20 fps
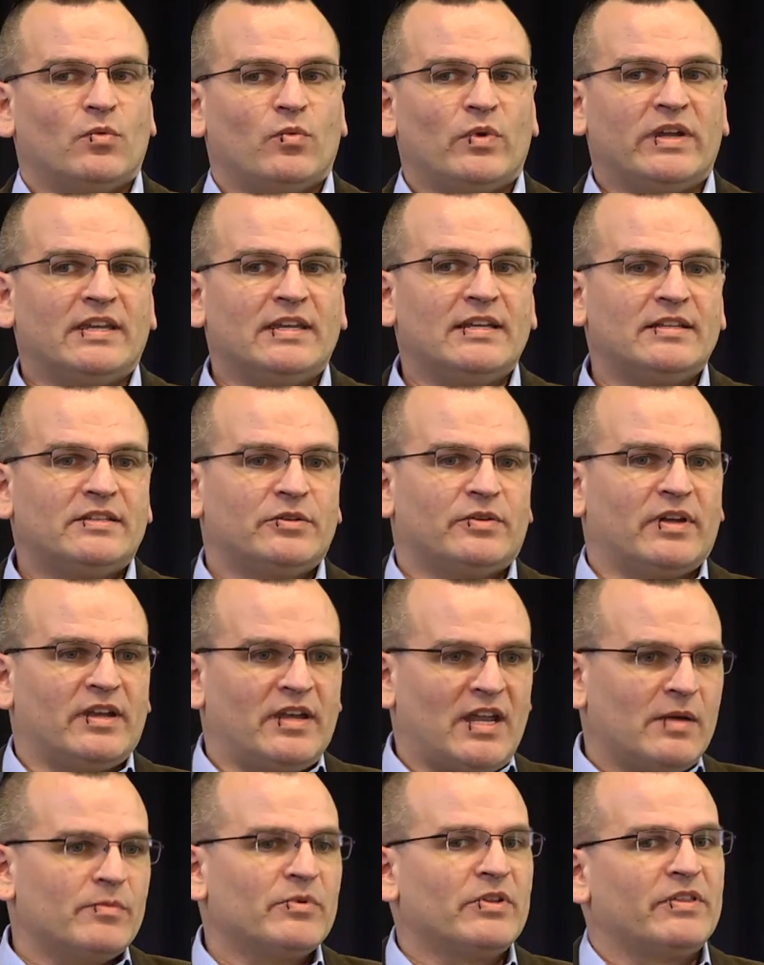we need to
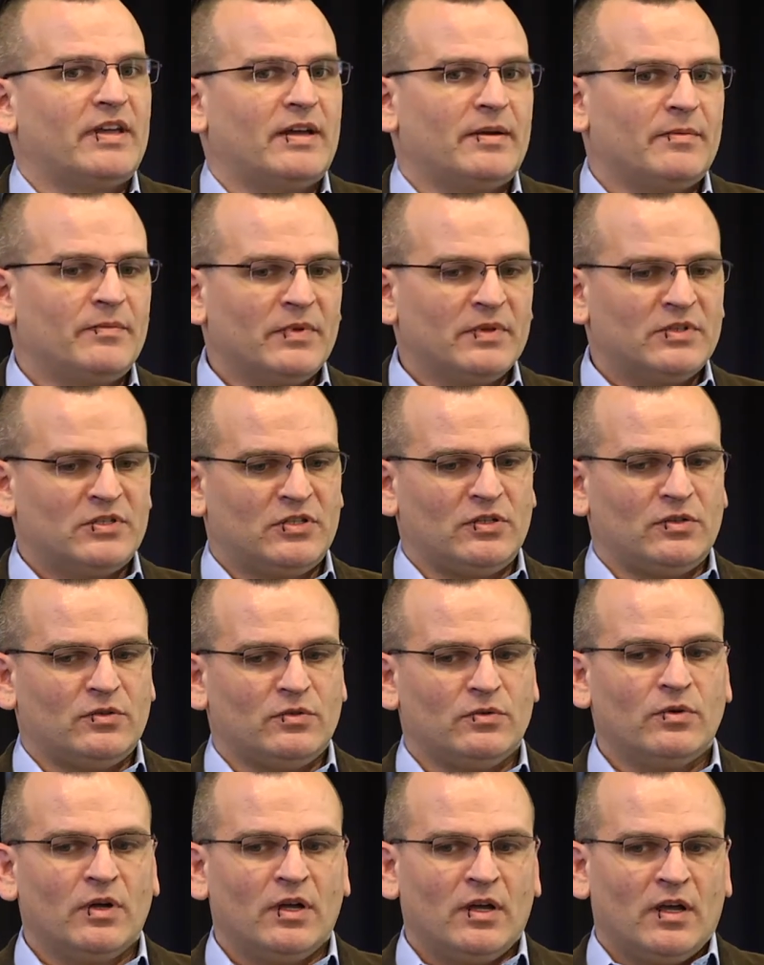enable them
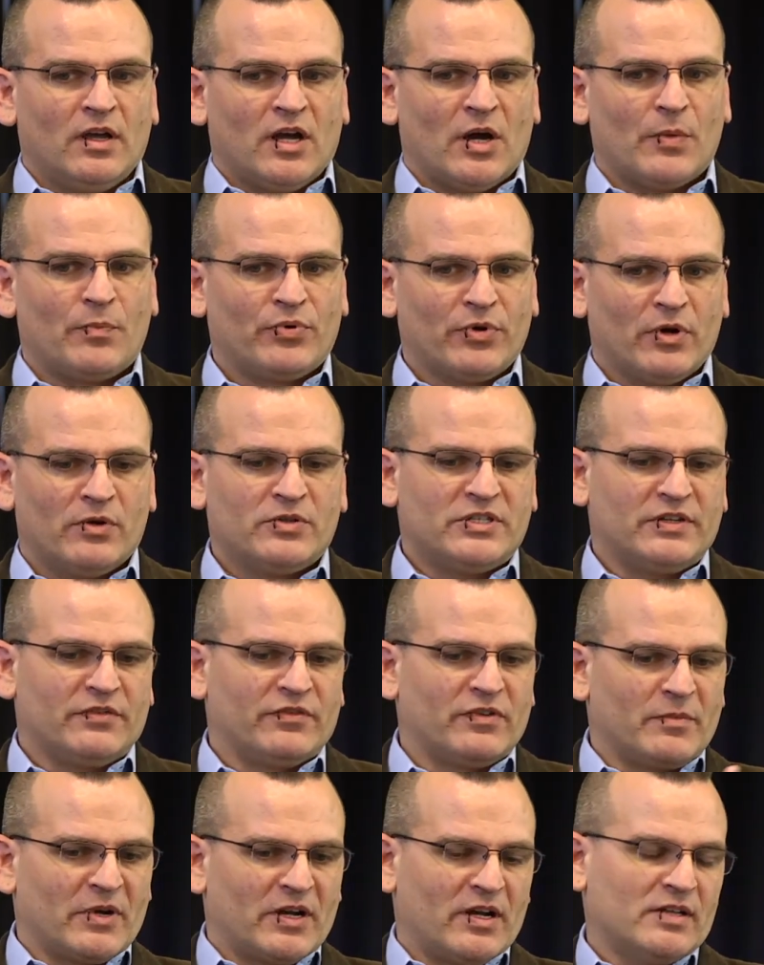to approach it
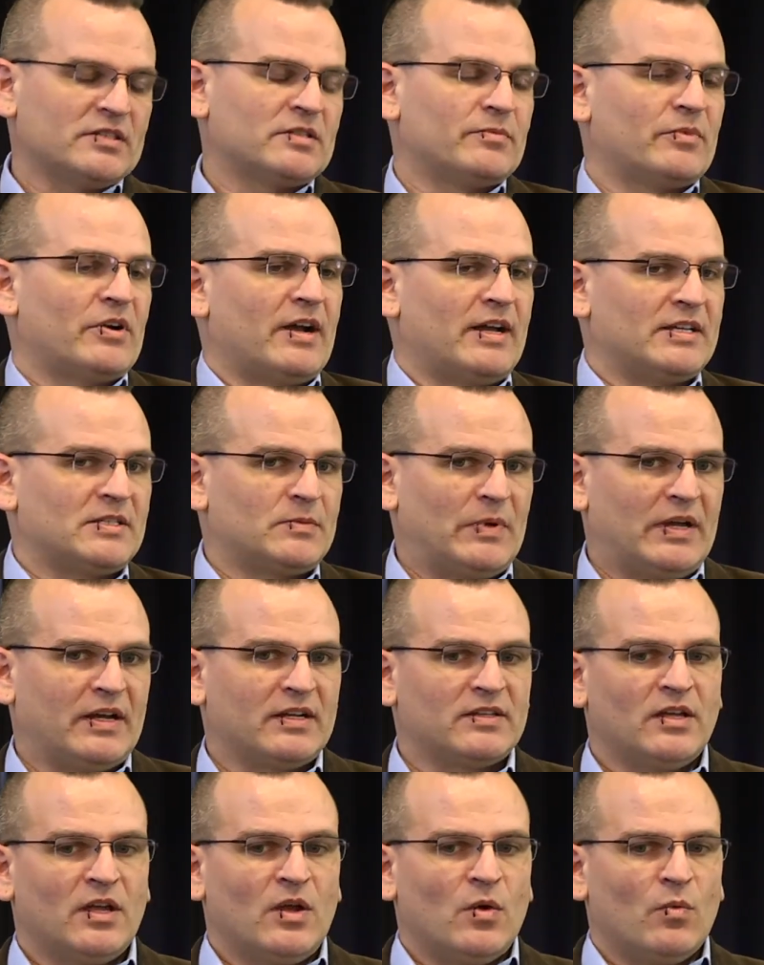from a customer
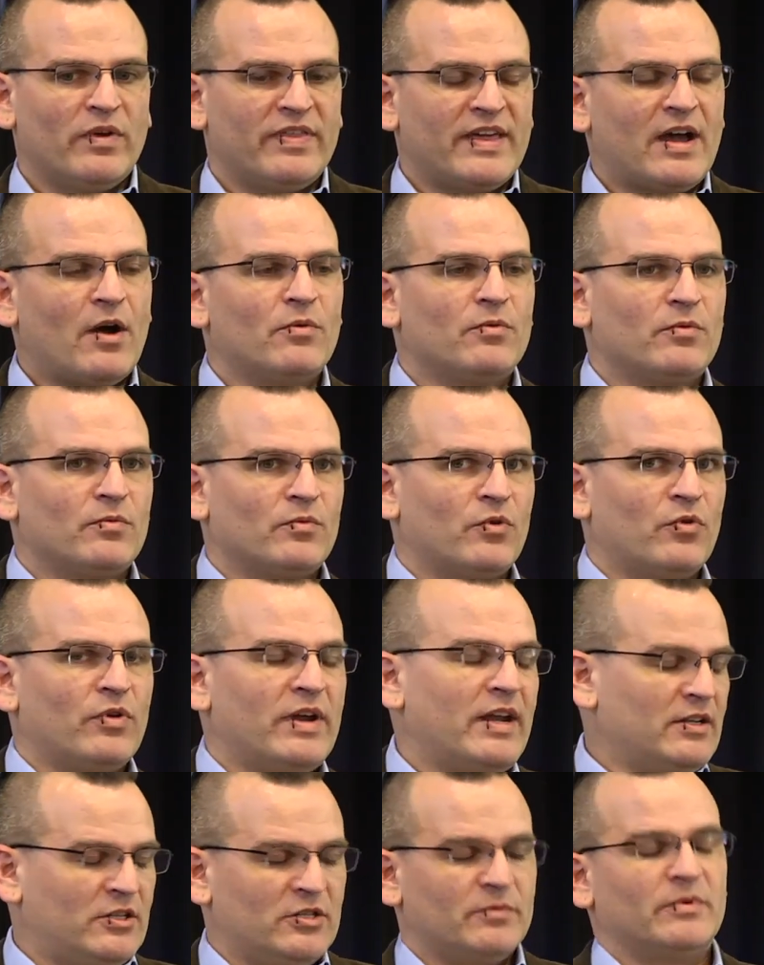aspect without
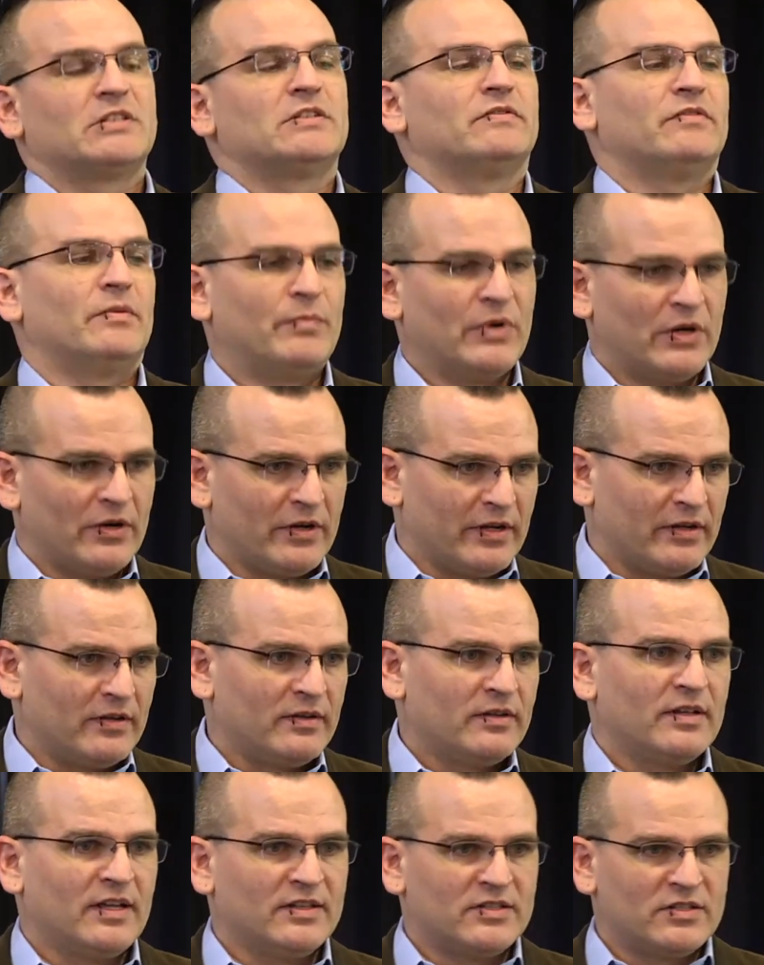creating too much of a burden.
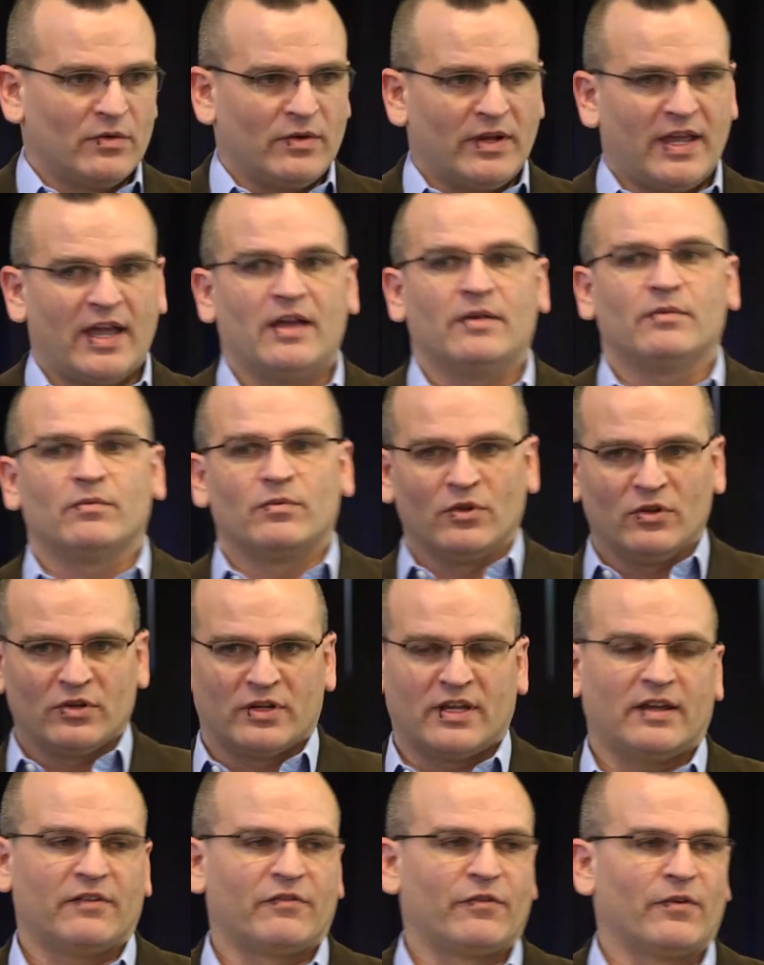And so again, we're
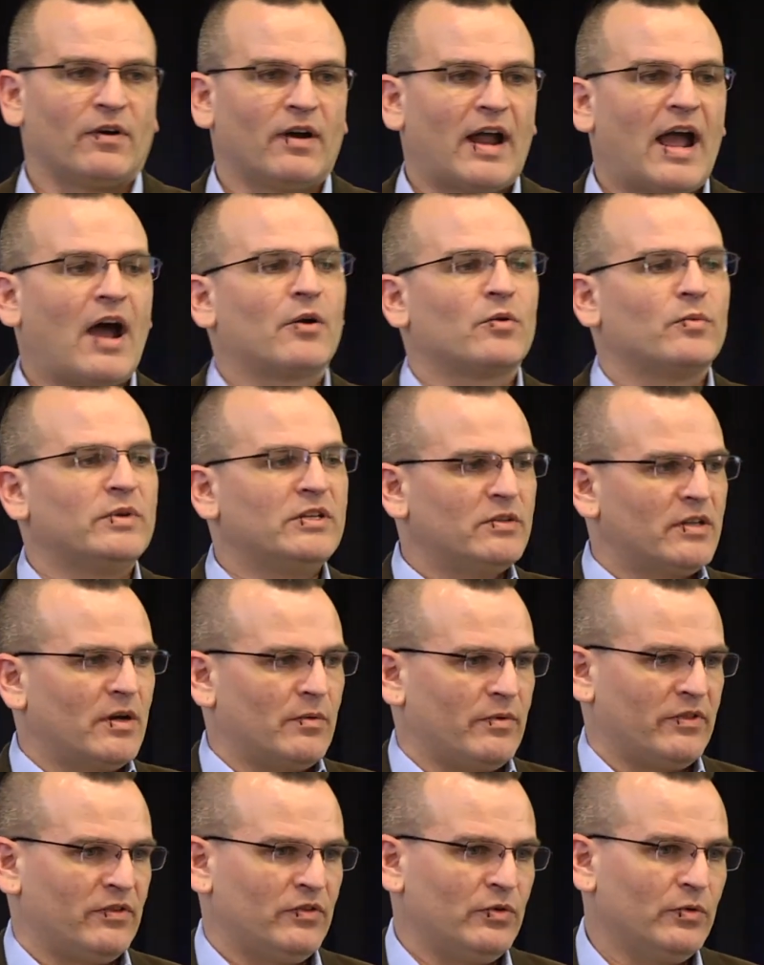looking for how do we do that
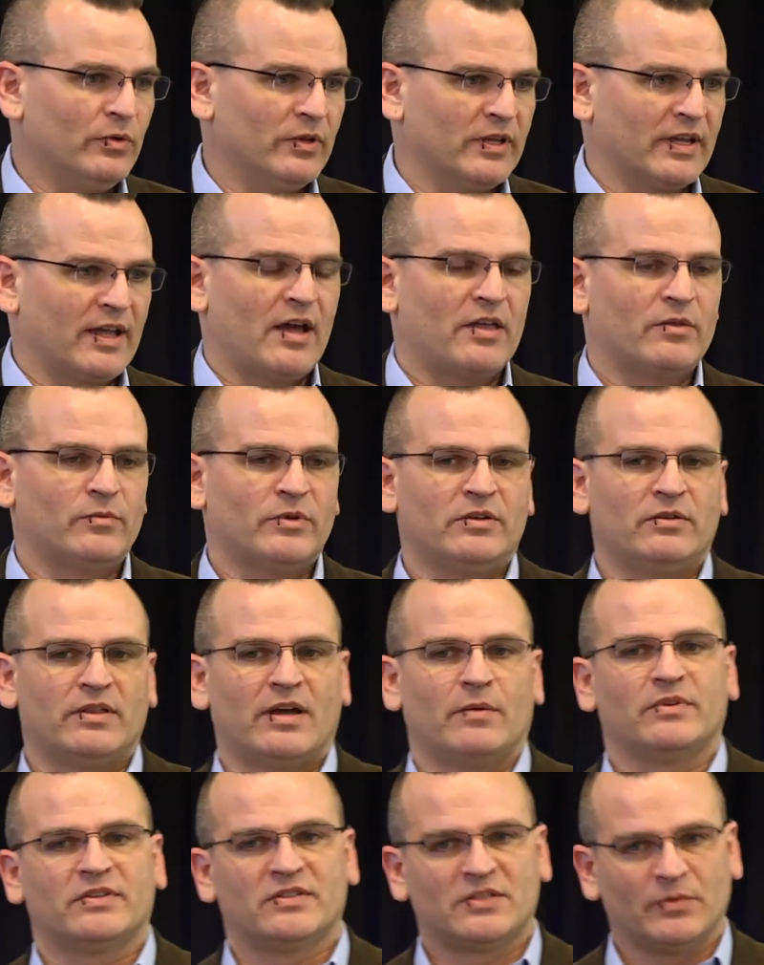with tooling? How do we do that
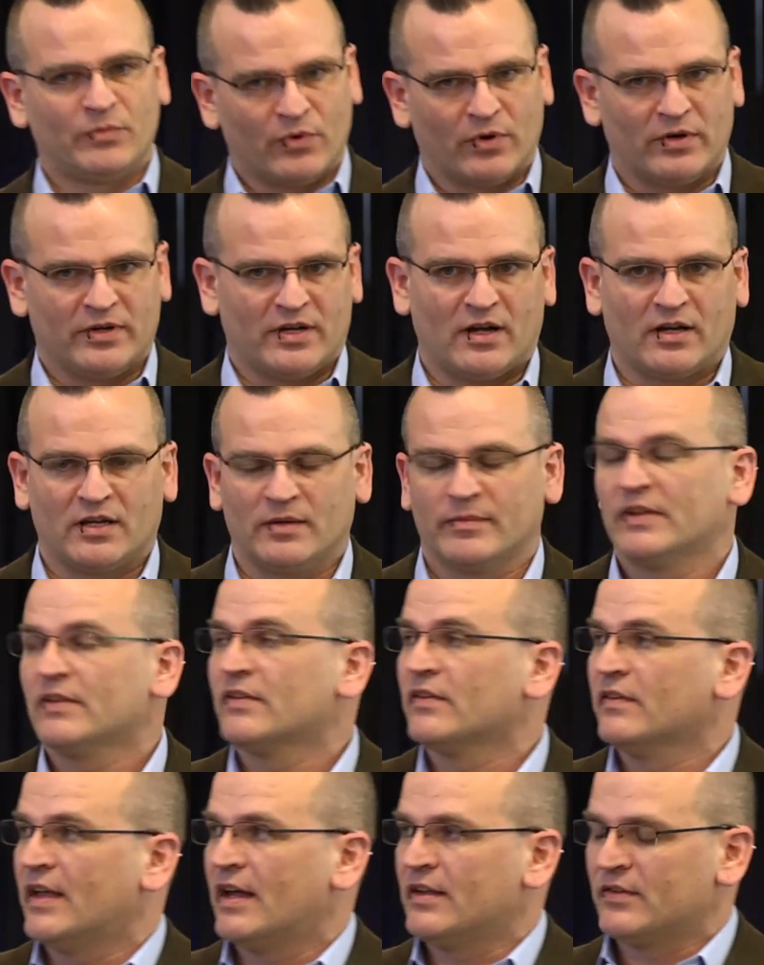with support documents
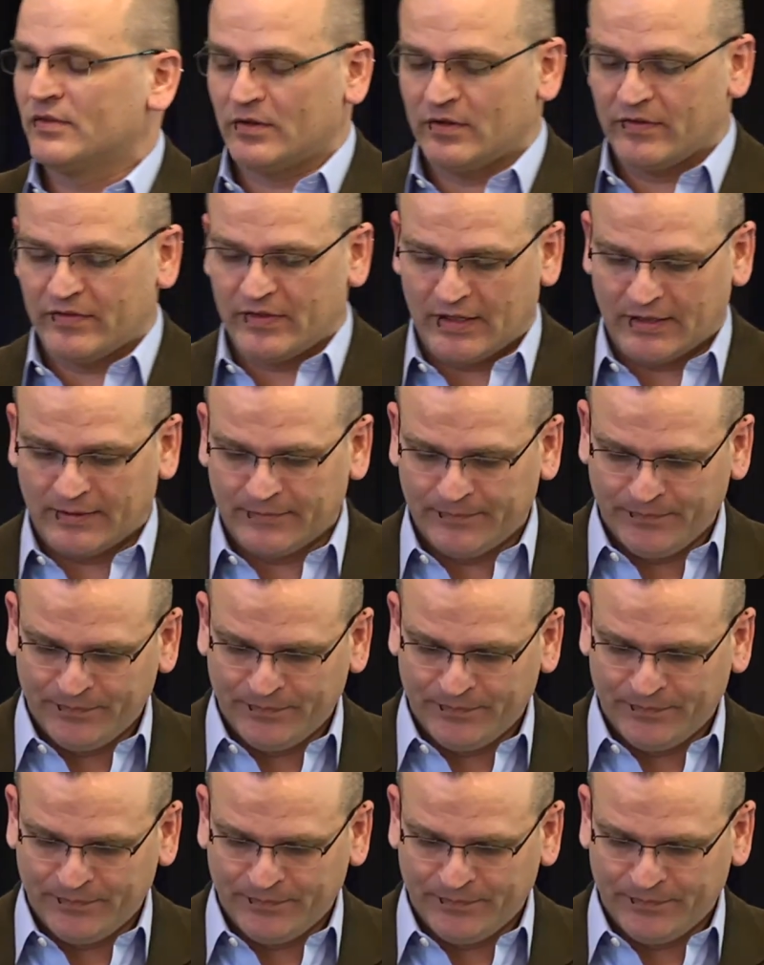and that sort of thing?